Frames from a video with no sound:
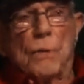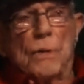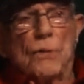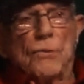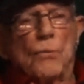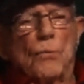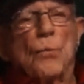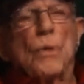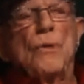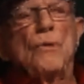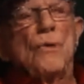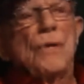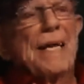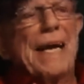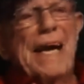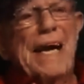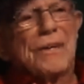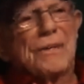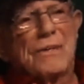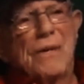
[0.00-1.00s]
When you
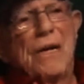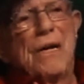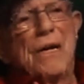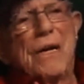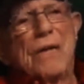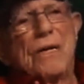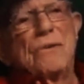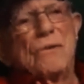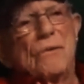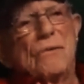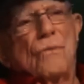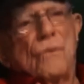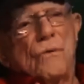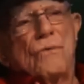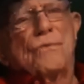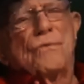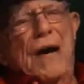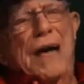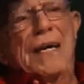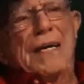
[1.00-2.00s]
can't, you're
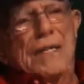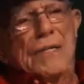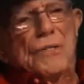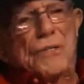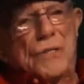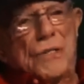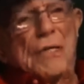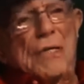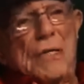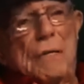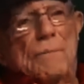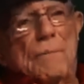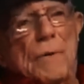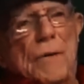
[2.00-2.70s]
fighting sleep,